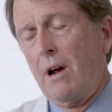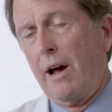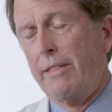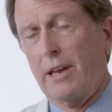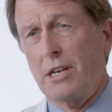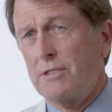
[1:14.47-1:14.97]
I
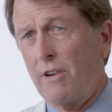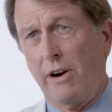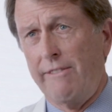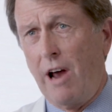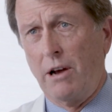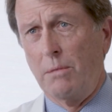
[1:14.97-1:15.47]
think is
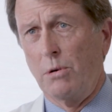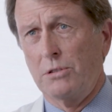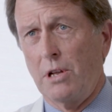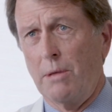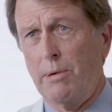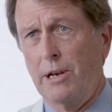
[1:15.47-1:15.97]
very valuable
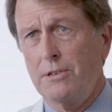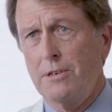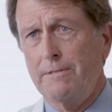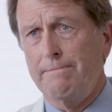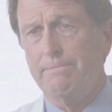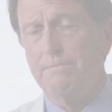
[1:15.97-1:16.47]
to the patient.